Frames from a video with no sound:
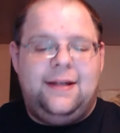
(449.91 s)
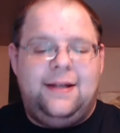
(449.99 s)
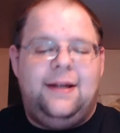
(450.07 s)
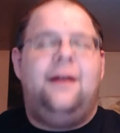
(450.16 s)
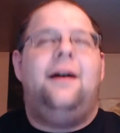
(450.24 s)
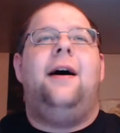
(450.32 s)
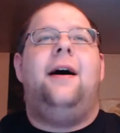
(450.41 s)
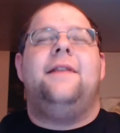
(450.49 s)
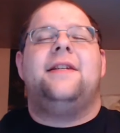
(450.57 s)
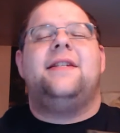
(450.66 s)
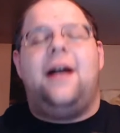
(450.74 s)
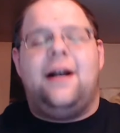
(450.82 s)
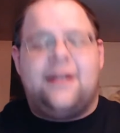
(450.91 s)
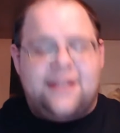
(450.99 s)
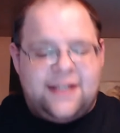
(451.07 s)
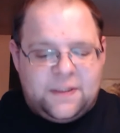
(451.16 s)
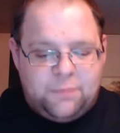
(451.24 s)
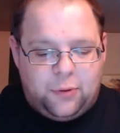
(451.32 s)
The song is
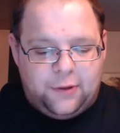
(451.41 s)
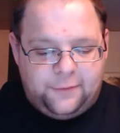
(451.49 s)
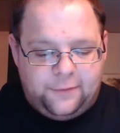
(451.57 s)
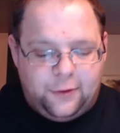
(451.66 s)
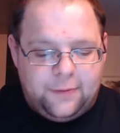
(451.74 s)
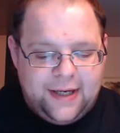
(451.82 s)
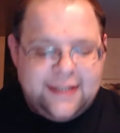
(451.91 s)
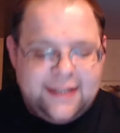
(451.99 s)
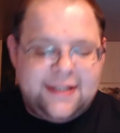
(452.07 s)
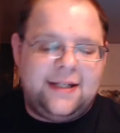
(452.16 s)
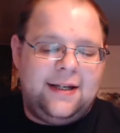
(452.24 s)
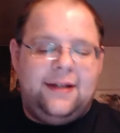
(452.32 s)
6.4 minutes.